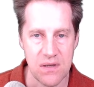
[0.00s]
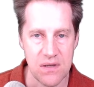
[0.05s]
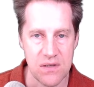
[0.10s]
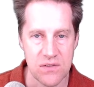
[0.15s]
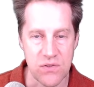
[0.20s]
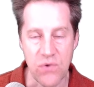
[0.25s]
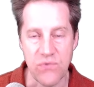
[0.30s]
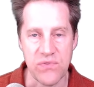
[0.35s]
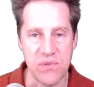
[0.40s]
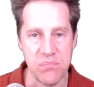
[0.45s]

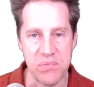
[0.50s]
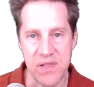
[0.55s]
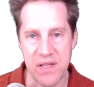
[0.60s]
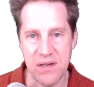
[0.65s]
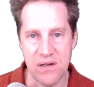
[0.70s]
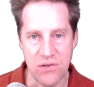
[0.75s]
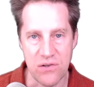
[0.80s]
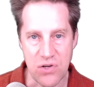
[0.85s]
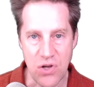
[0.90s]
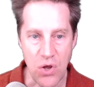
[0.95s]
So if the
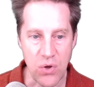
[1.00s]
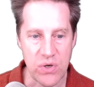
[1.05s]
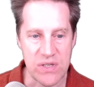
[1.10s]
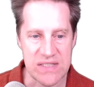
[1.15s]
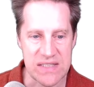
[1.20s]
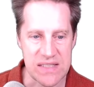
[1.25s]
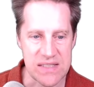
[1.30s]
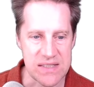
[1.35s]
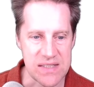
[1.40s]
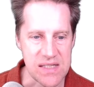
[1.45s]
planner
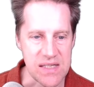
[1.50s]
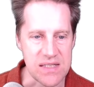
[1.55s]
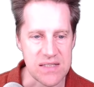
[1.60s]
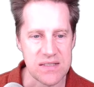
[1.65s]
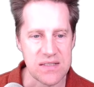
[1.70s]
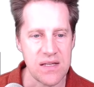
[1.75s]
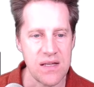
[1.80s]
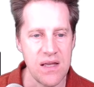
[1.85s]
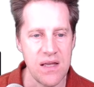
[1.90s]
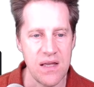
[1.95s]
notices
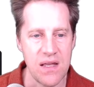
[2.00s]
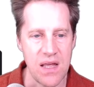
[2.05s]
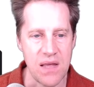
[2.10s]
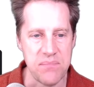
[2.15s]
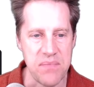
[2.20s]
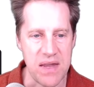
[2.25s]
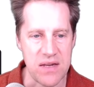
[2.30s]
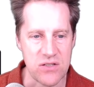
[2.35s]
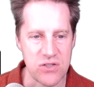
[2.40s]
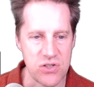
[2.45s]
this, it
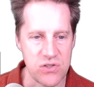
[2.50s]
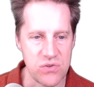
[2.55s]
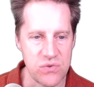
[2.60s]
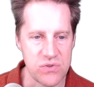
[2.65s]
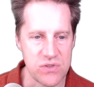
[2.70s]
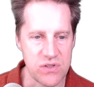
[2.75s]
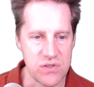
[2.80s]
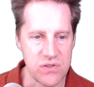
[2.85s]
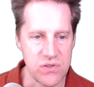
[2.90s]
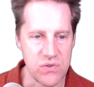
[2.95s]
may choose
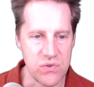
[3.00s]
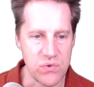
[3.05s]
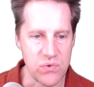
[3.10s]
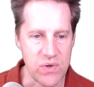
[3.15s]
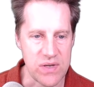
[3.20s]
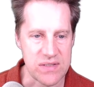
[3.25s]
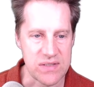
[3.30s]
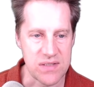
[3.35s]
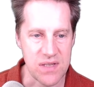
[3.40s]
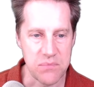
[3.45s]
to do
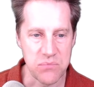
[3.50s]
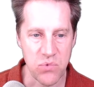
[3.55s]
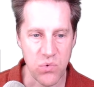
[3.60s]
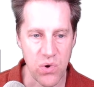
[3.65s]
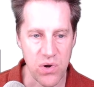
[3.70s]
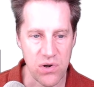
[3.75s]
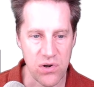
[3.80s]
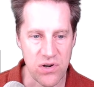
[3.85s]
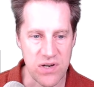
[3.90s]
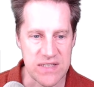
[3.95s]
a
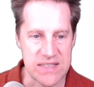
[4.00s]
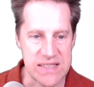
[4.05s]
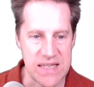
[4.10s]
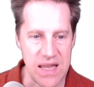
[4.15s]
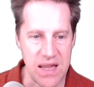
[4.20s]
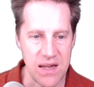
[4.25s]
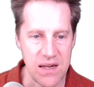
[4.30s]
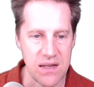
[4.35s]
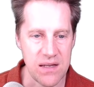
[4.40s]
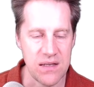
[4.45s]
subquery
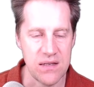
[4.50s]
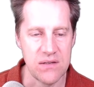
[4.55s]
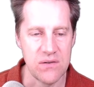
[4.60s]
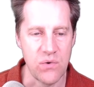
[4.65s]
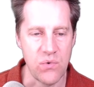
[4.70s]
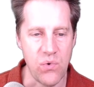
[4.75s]
scan